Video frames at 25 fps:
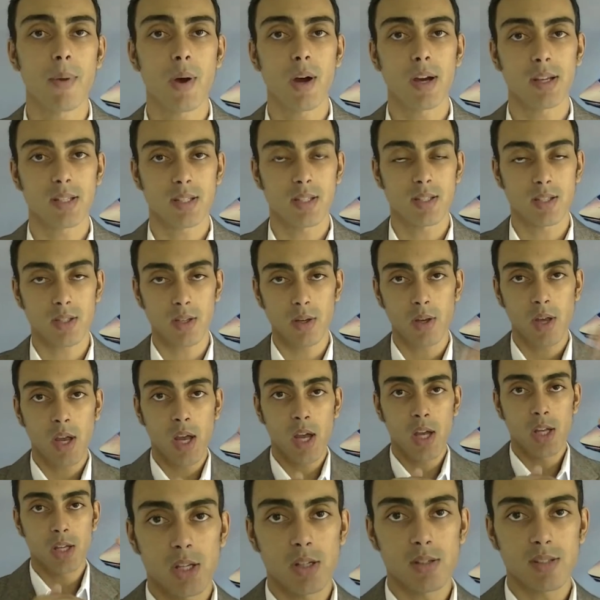person. So
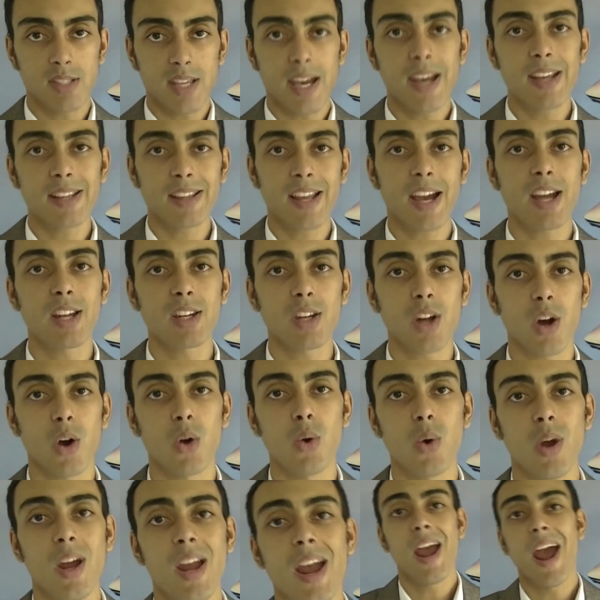you take that
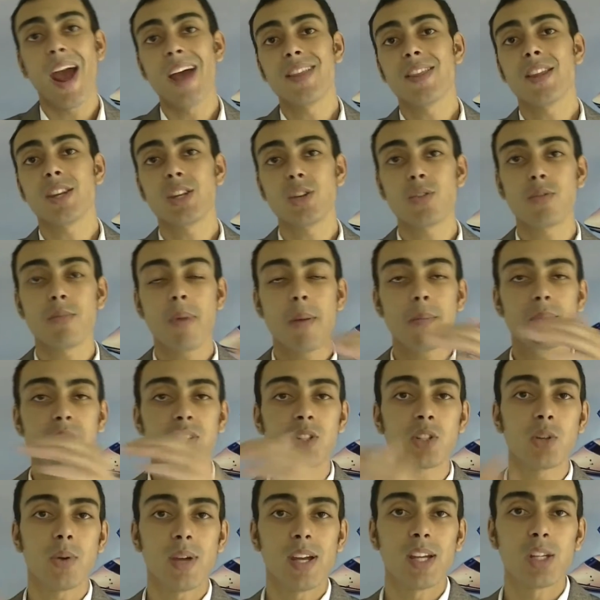note and then you remember
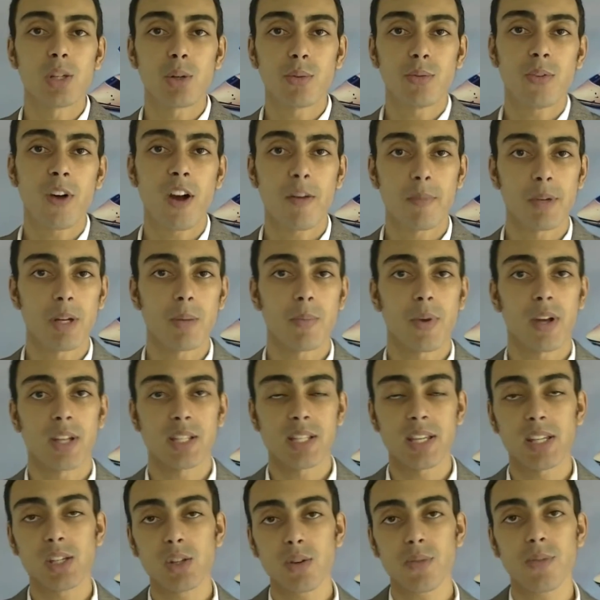to do it in your 5-minute break.
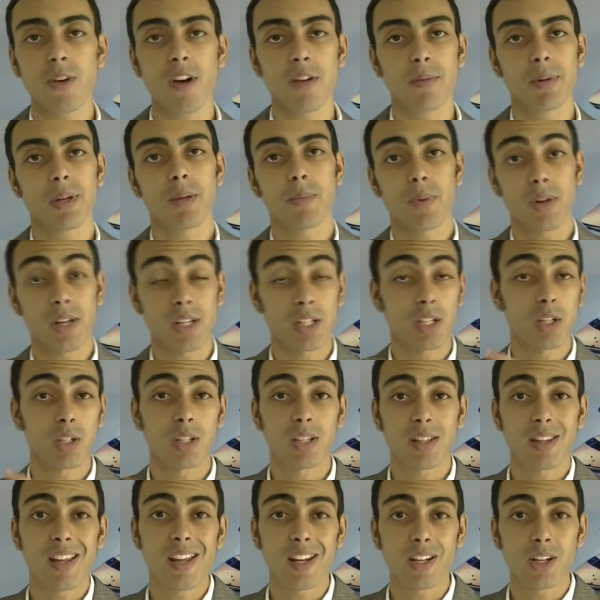So in your 5-minute break, you
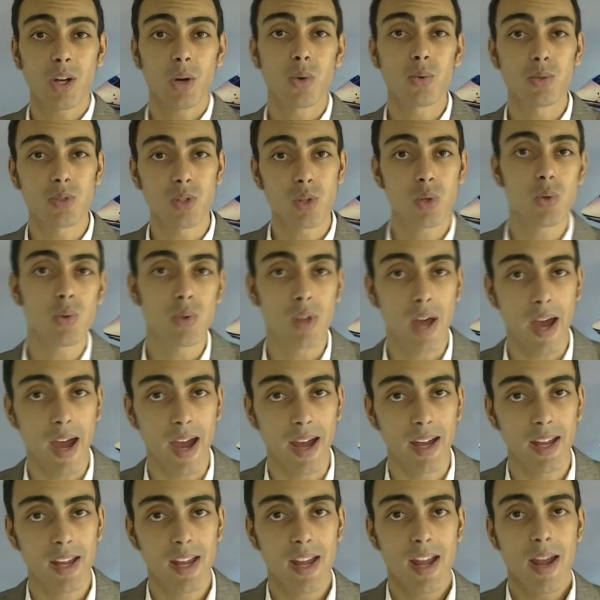can then go do
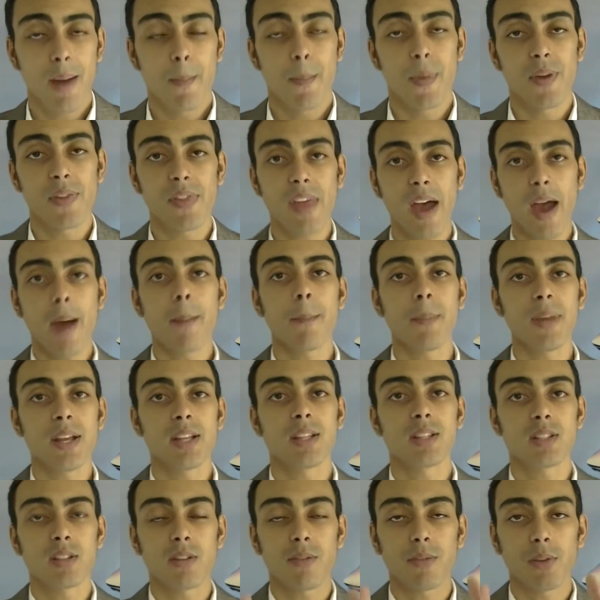that. but that
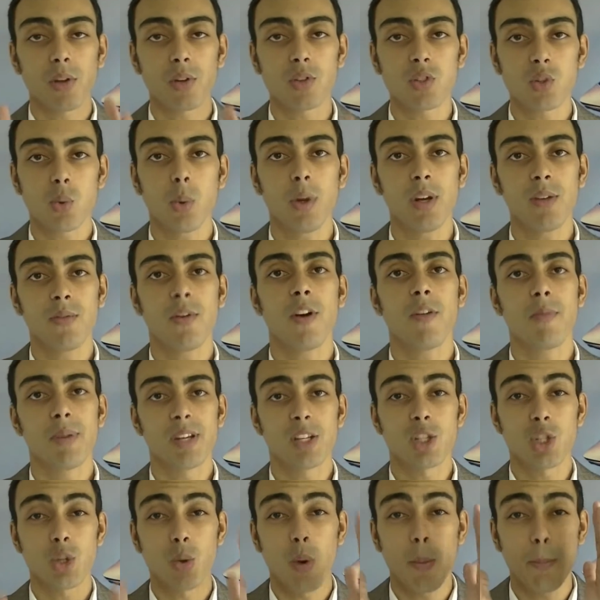means that for those 25
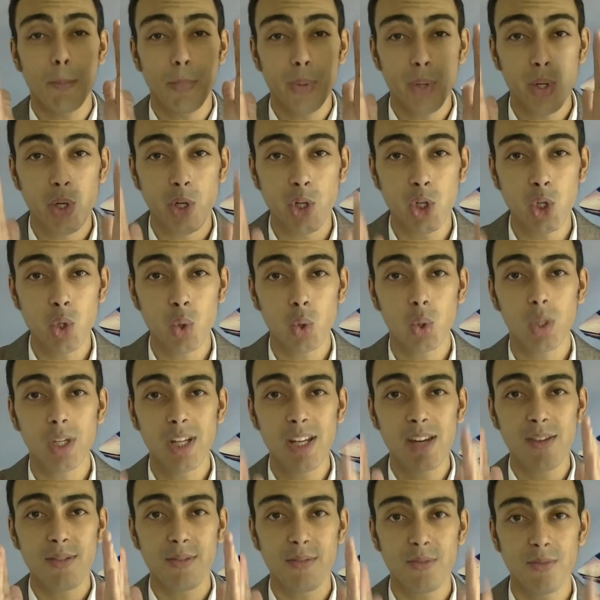minutes you are
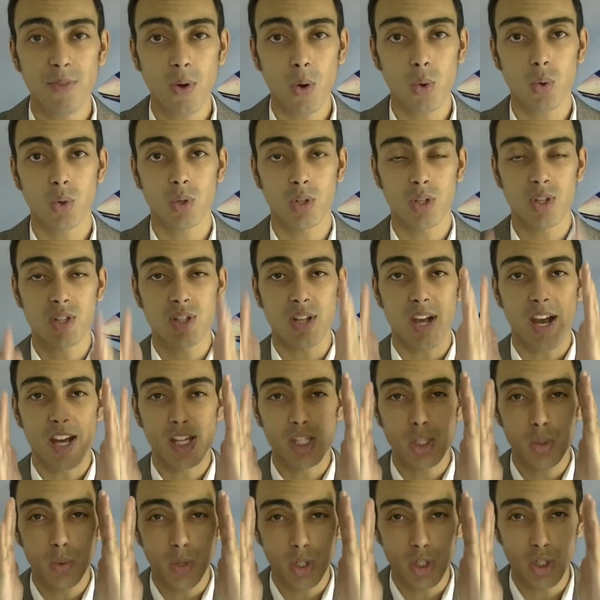purely focused
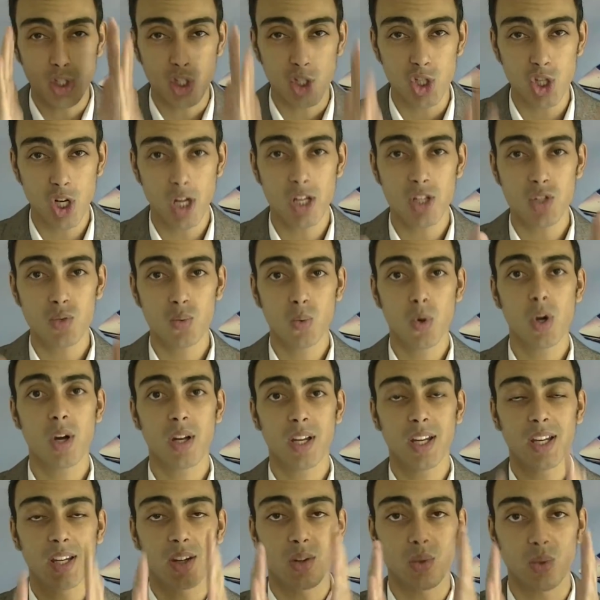and you are just
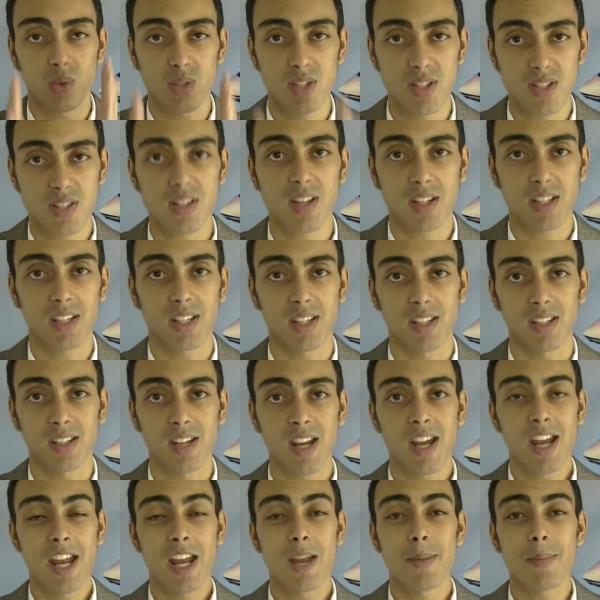working or studying.
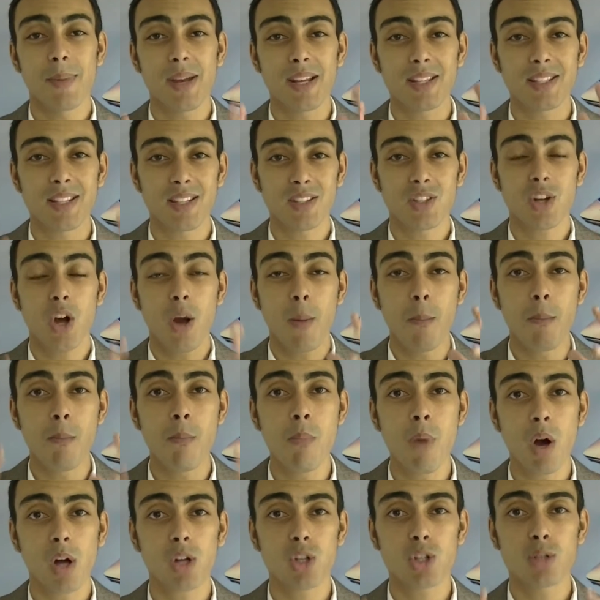It makes the time
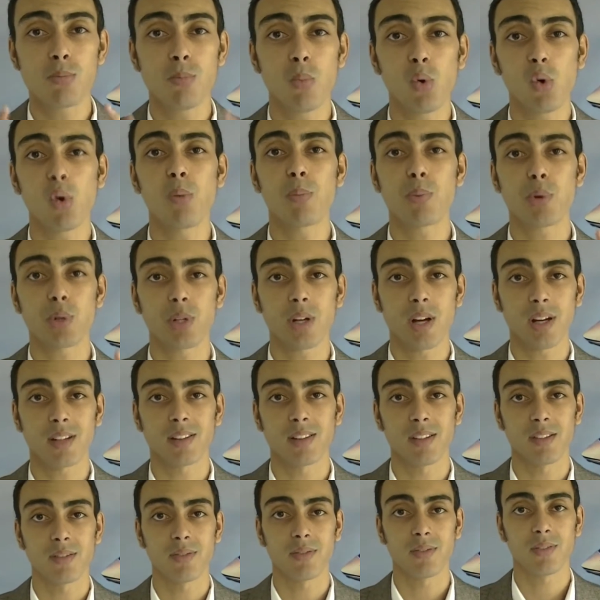much more
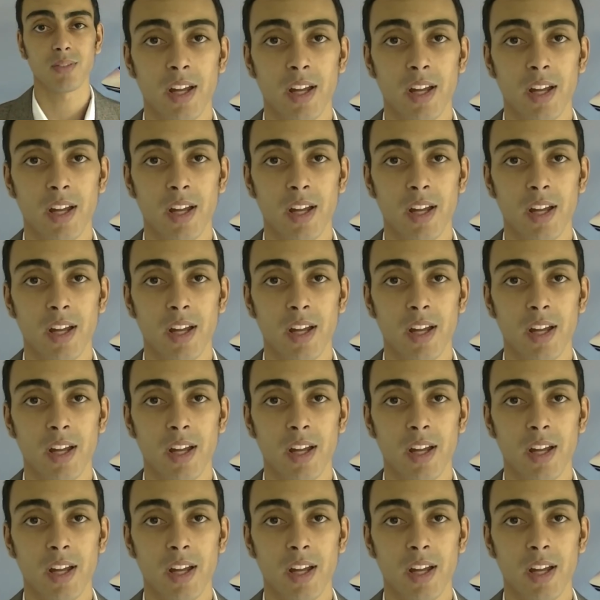productive.